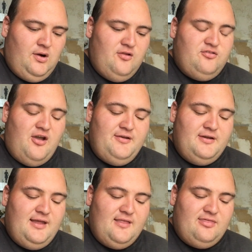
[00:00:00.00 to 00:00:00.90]
Don't
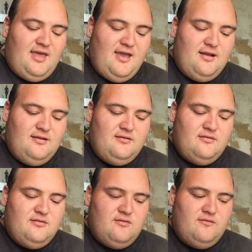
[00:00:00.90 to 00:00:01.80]
let that
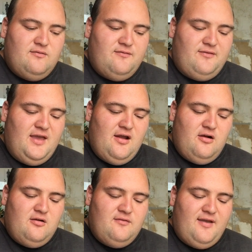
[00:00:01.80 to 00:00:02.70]

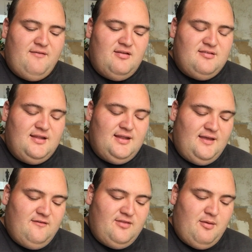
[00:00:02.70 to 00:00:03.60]
fear of having to
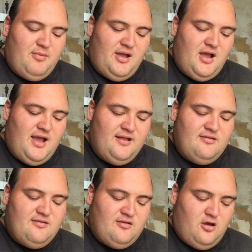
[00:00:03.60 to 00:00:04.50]
leave that behind
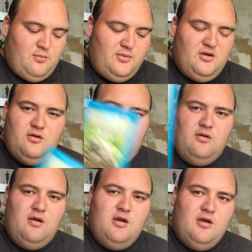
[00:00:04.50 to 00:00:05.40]
stop you.
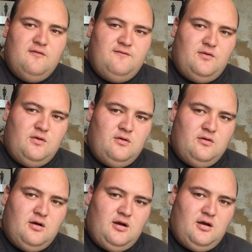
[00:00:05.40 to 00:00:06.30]

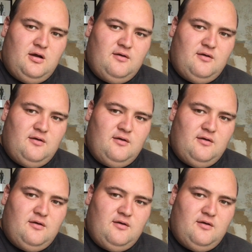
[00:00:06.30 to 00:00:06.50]
Four of